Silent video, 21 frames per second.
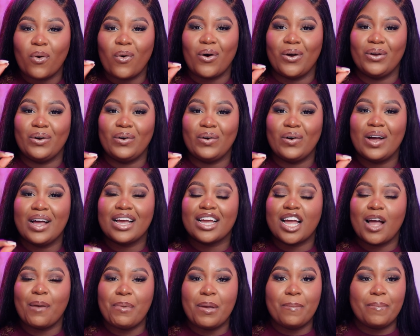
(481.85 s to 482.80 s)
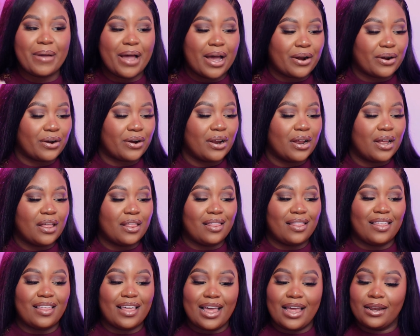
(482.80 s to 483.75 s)
oil could be better
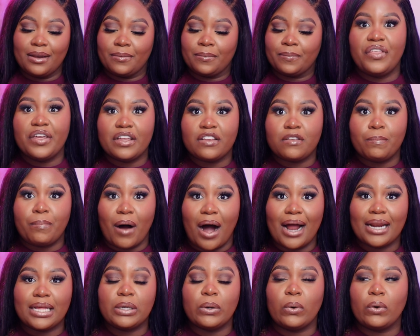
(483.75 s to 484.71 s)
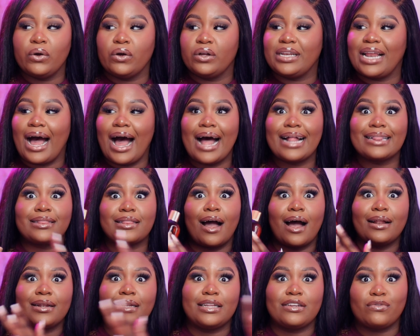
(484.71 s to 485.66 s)
than this body oil. Now, I
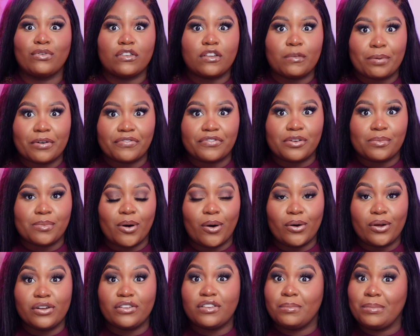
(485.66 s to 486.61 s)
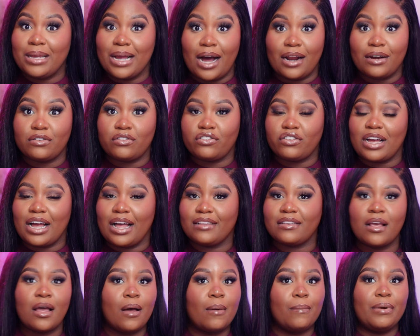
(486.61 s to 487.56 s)
thought this was a perfume oil, to be honest with you guys,
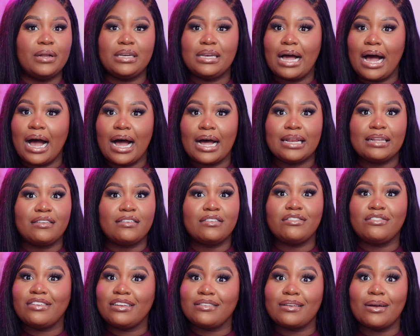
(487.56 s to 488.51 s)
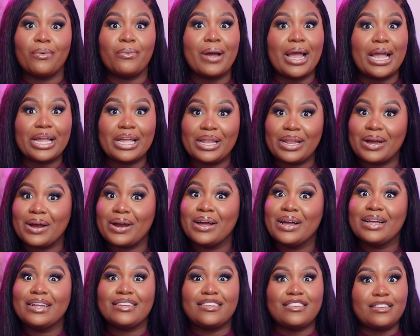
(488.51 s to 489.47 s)
but nah, this is just a regular
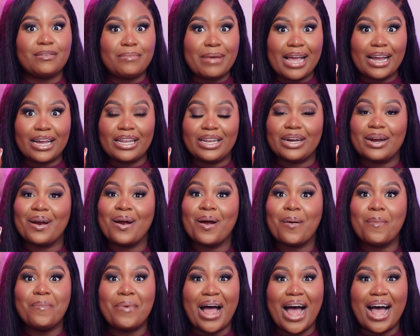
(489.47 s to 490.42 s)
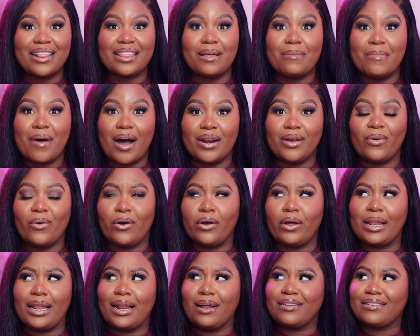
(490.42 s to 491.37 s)
smeggler bath and body
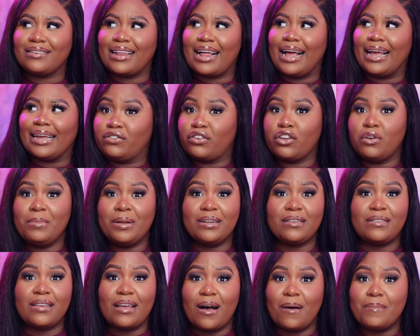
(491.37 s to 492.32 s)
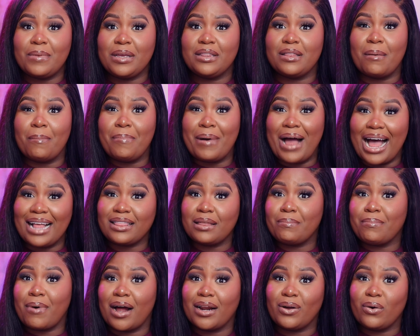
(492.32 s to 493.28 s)
oil. And I was like, so you mean to tell me the bath
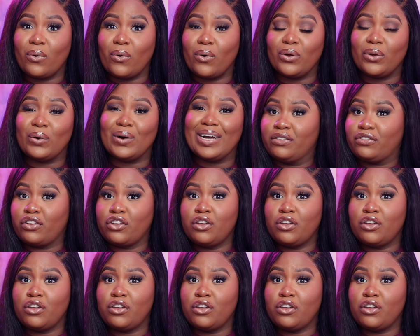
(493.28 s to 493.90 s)
and body oil